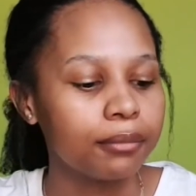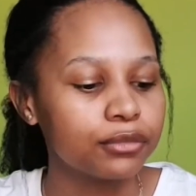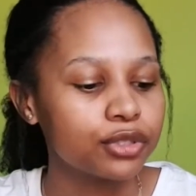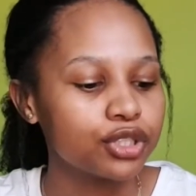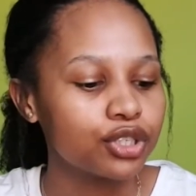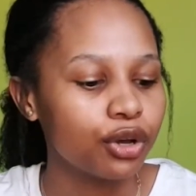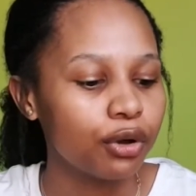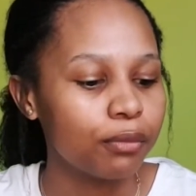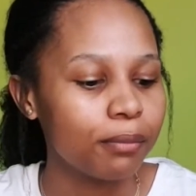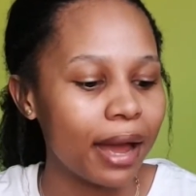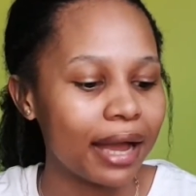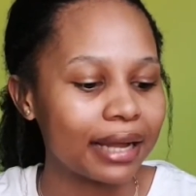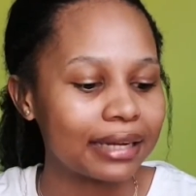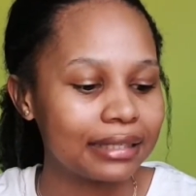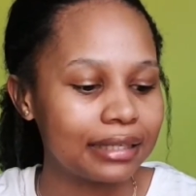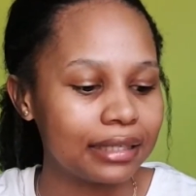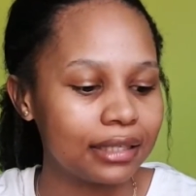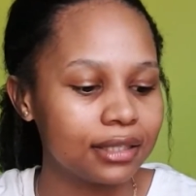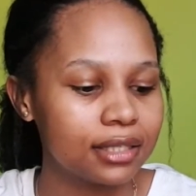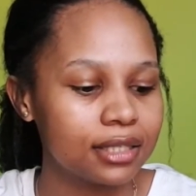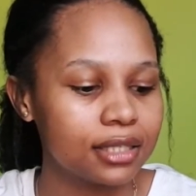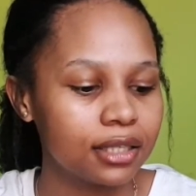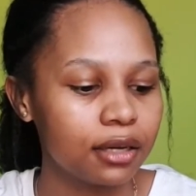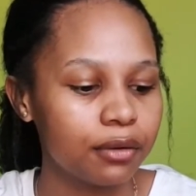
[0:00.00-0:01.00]
So
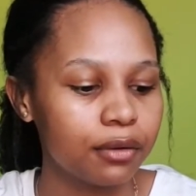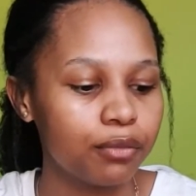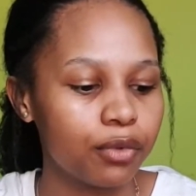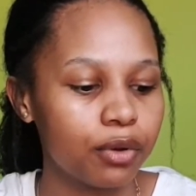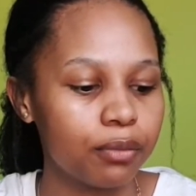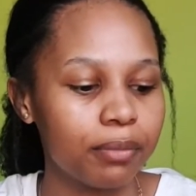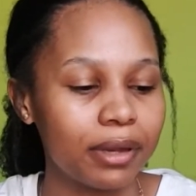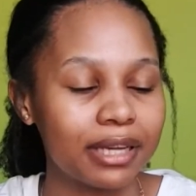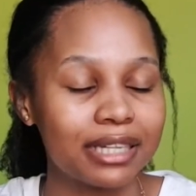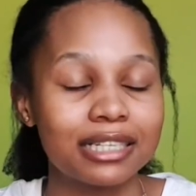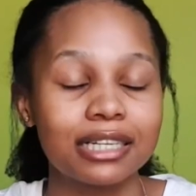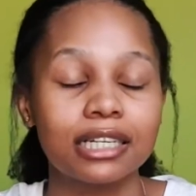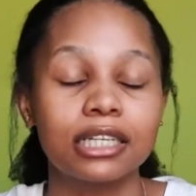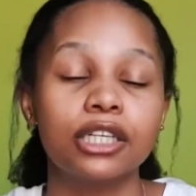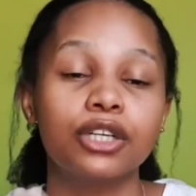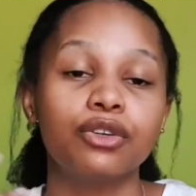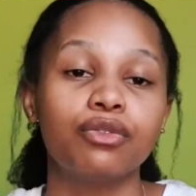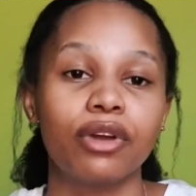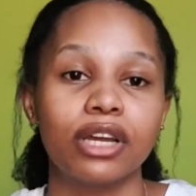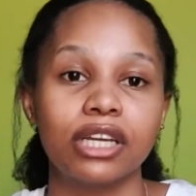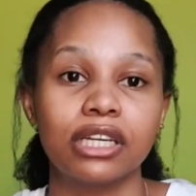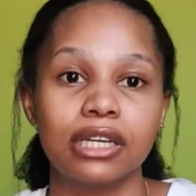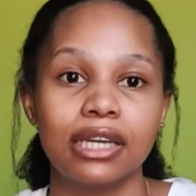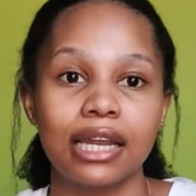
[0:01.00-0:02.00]
magnesium basically
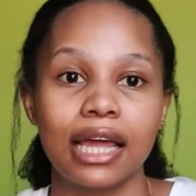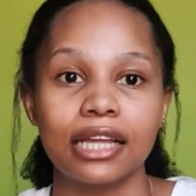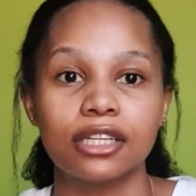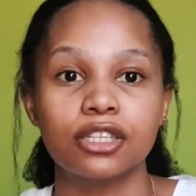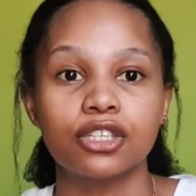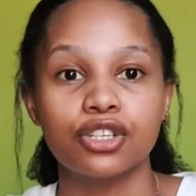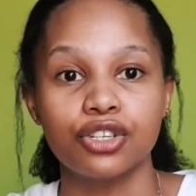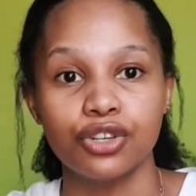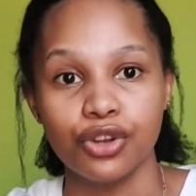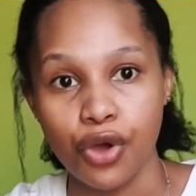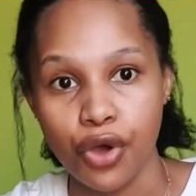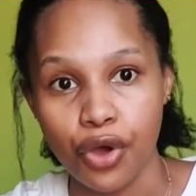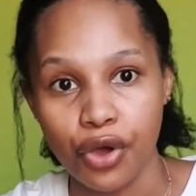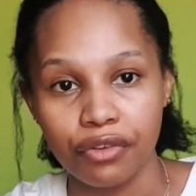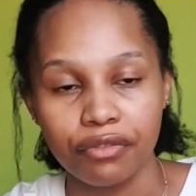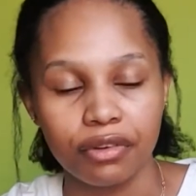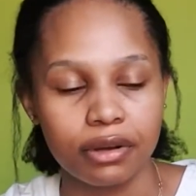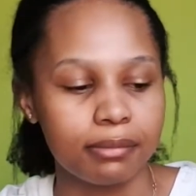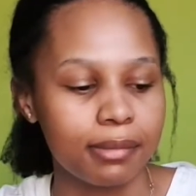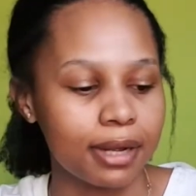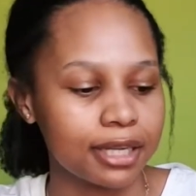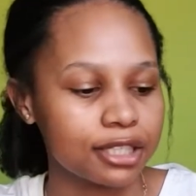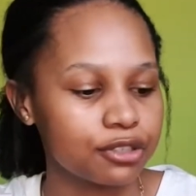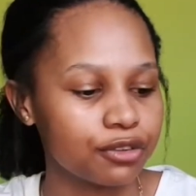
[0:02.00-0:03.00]
regulates nerve
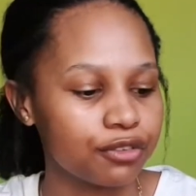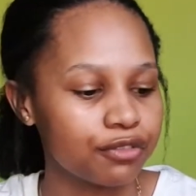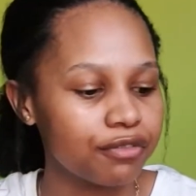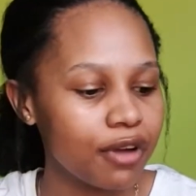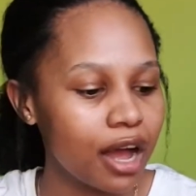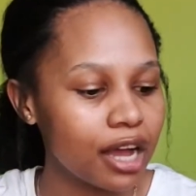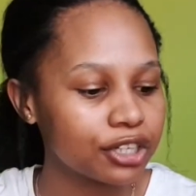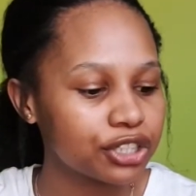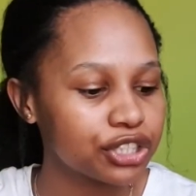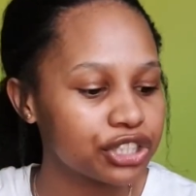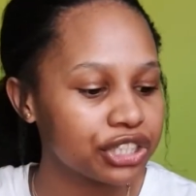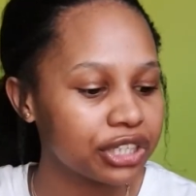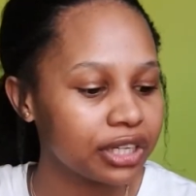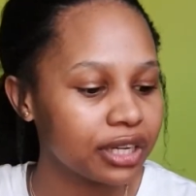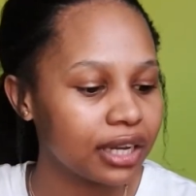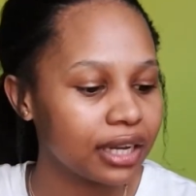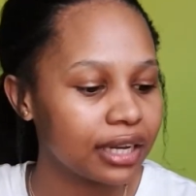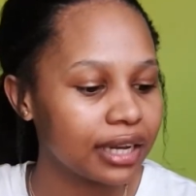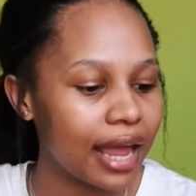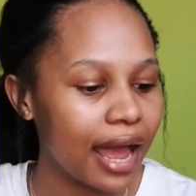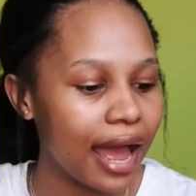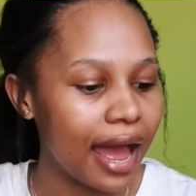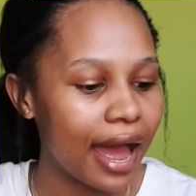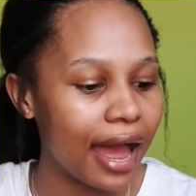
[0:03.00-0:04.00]
and muscle
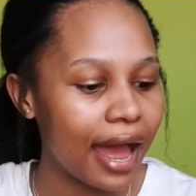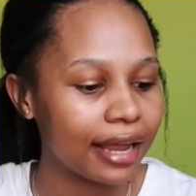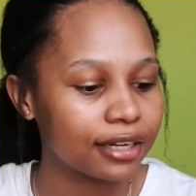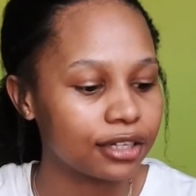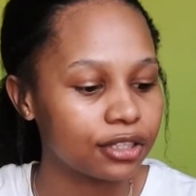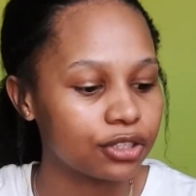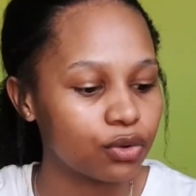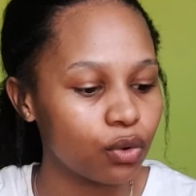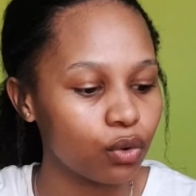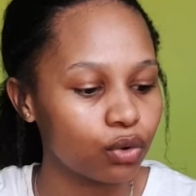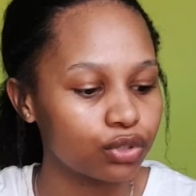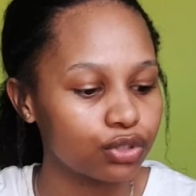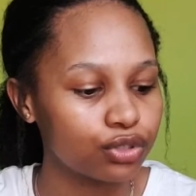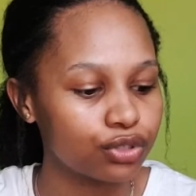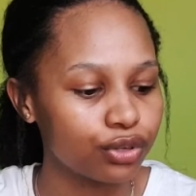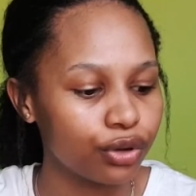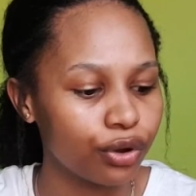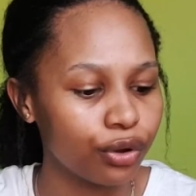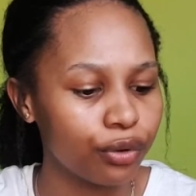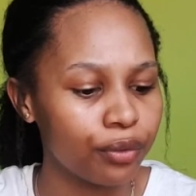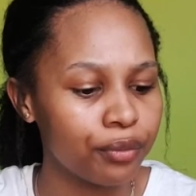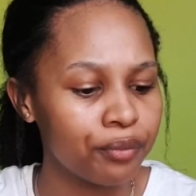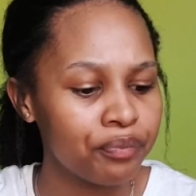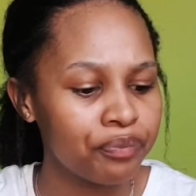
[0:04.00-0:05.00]
function, and
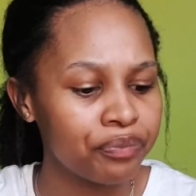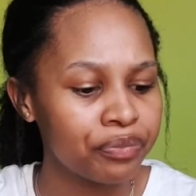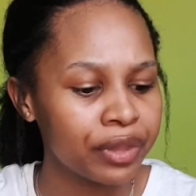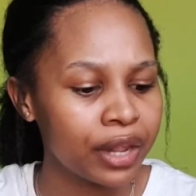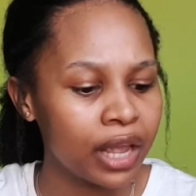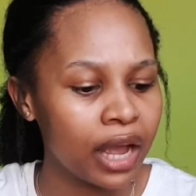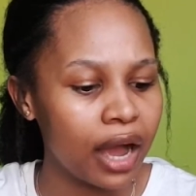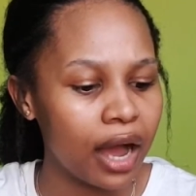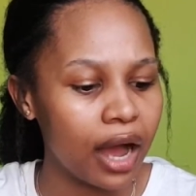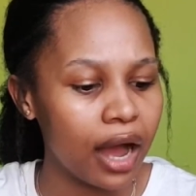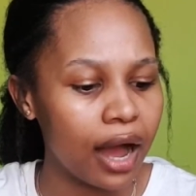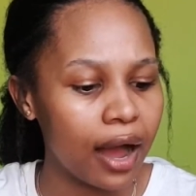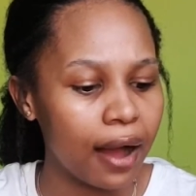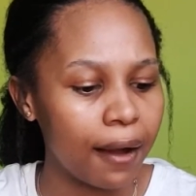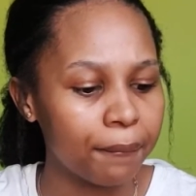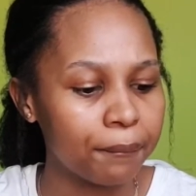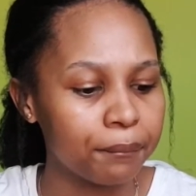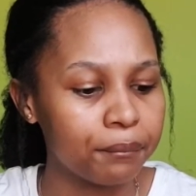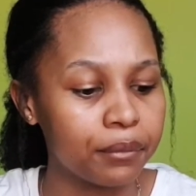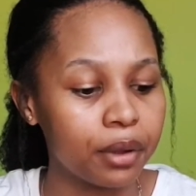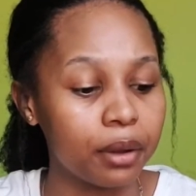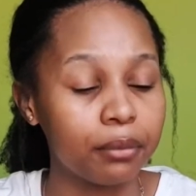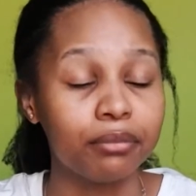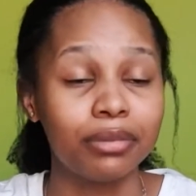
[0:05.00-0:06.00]
also
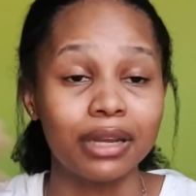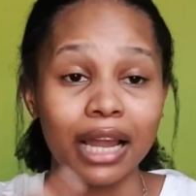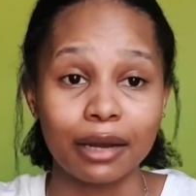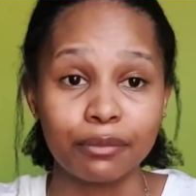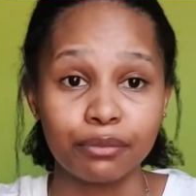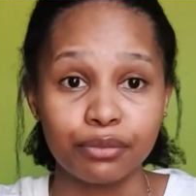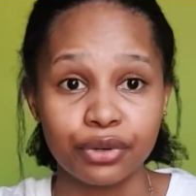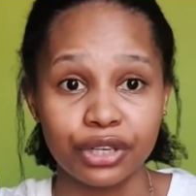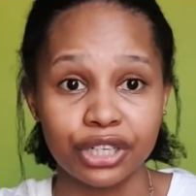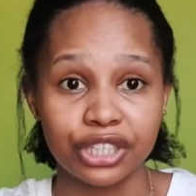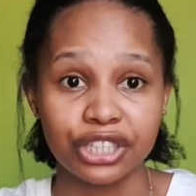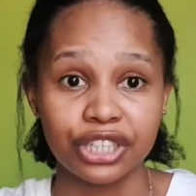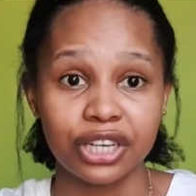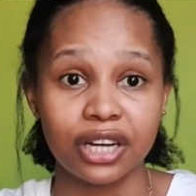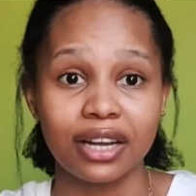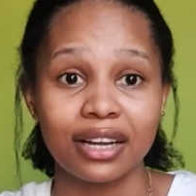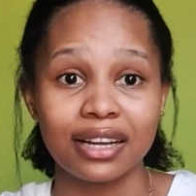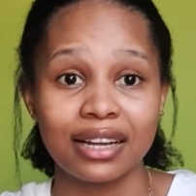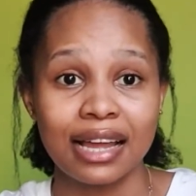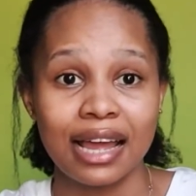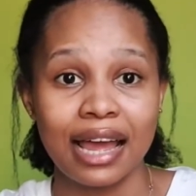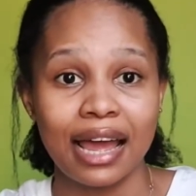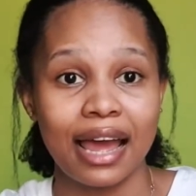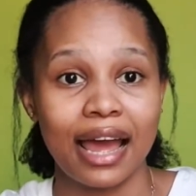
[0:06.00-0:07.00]
blood
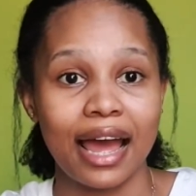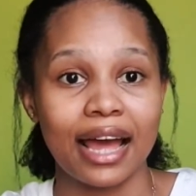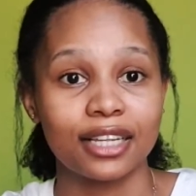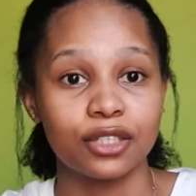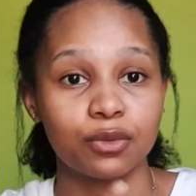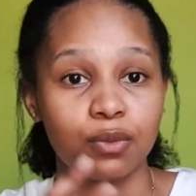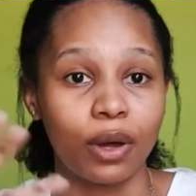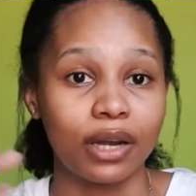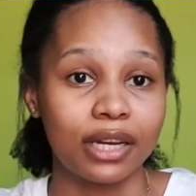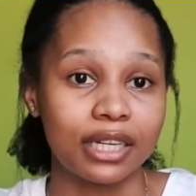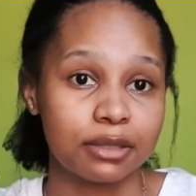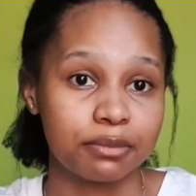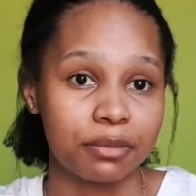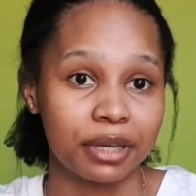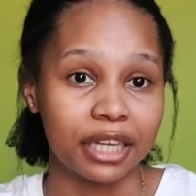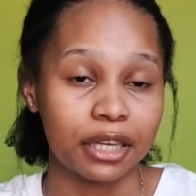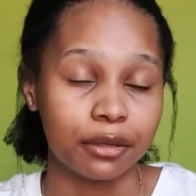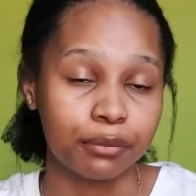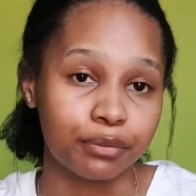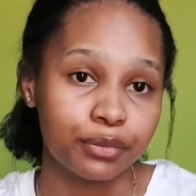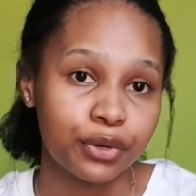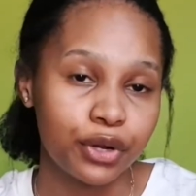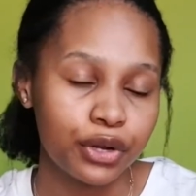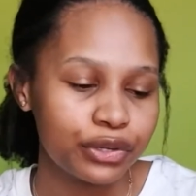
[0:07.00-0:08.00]
pressure, as well as
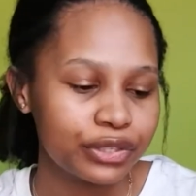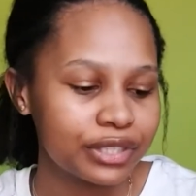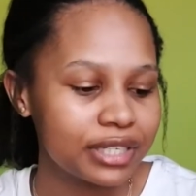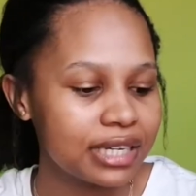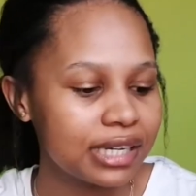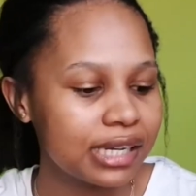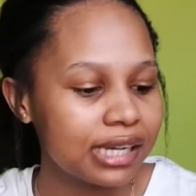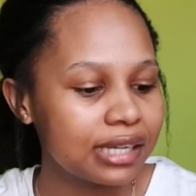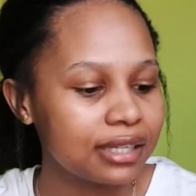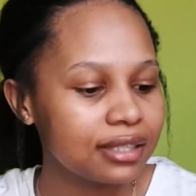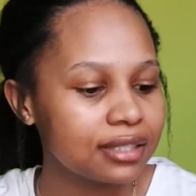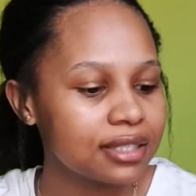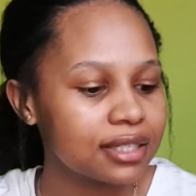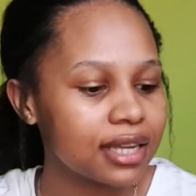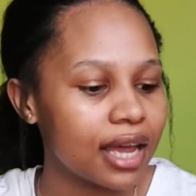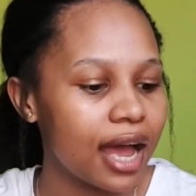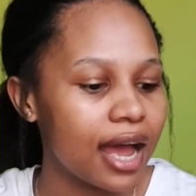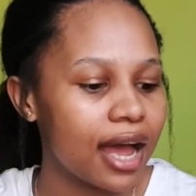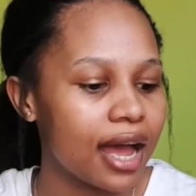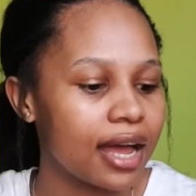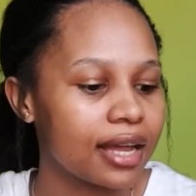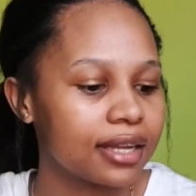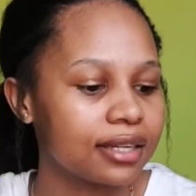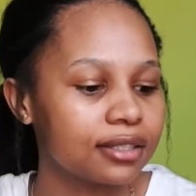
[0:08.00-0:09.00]
making proteins
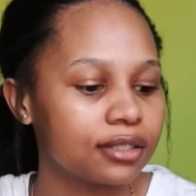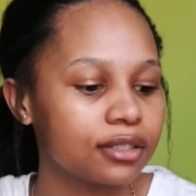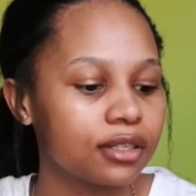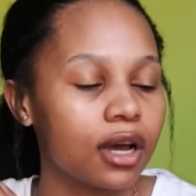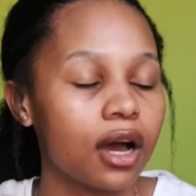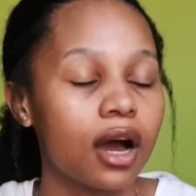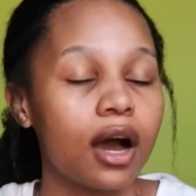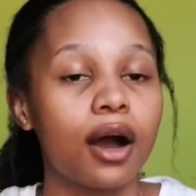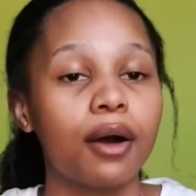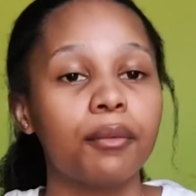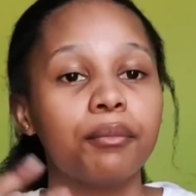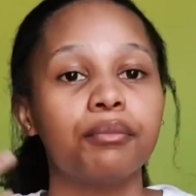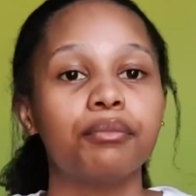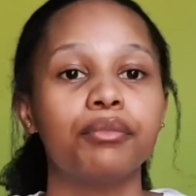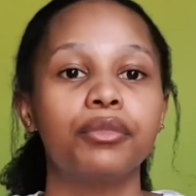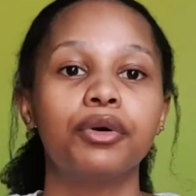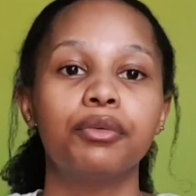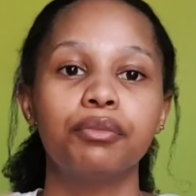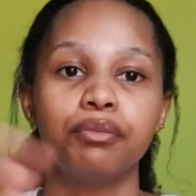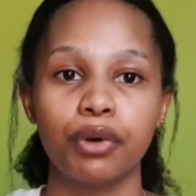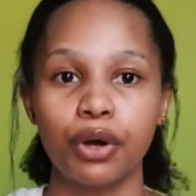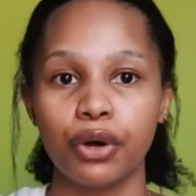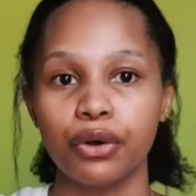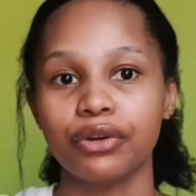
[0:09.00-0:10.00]
and bone
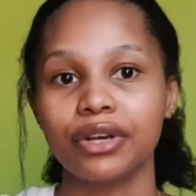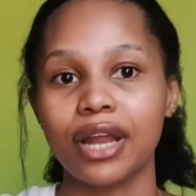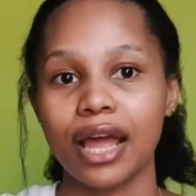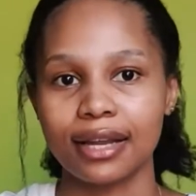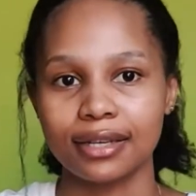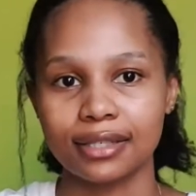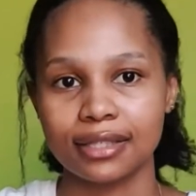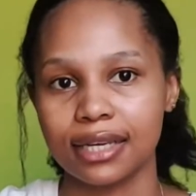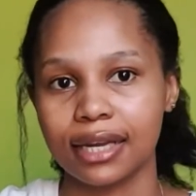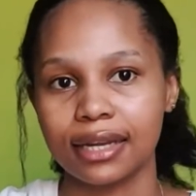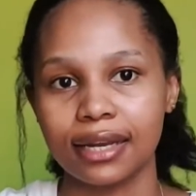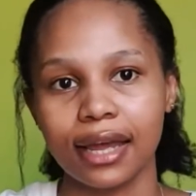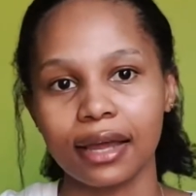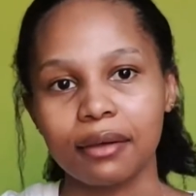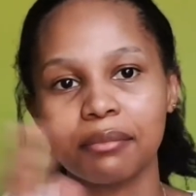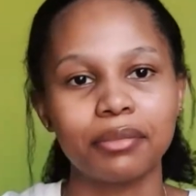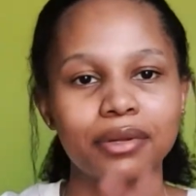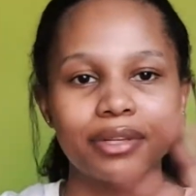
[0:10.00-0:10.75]
and DNA.